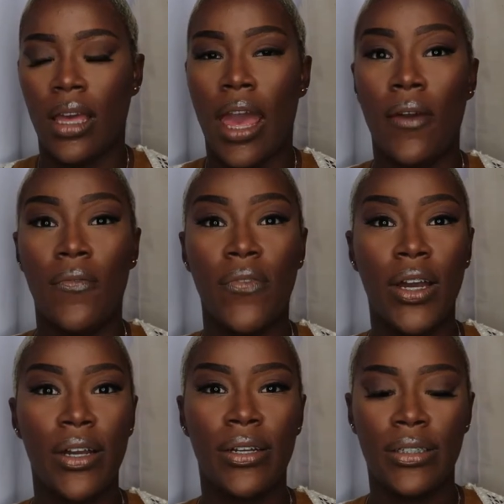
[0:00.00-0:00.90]
at
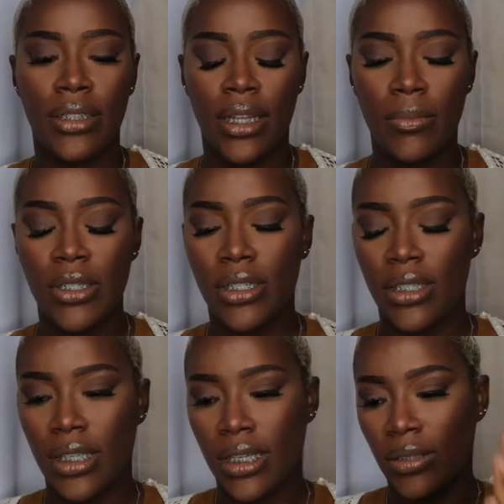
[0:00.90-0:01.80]
first let me
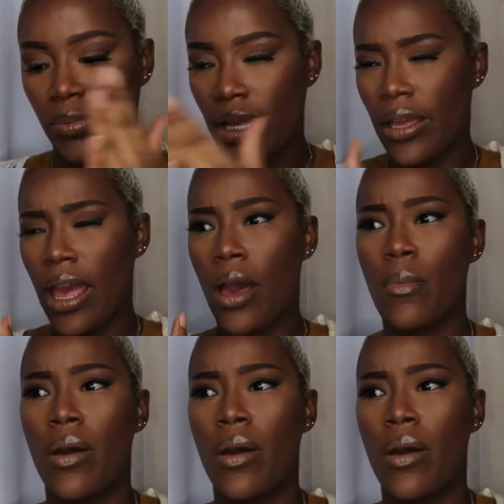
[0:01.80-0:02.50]
just explain how